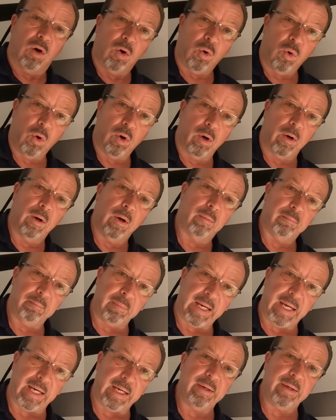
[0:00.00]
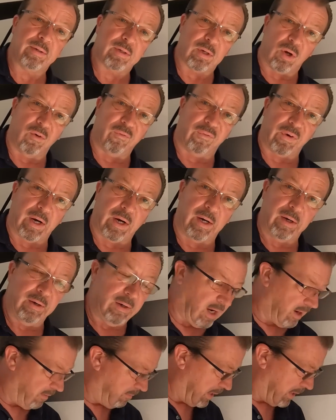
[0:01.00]
Or me, so far,
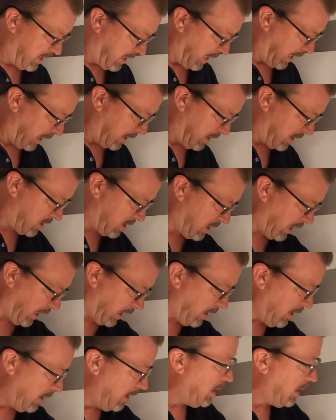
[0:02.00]
I've been taking a stick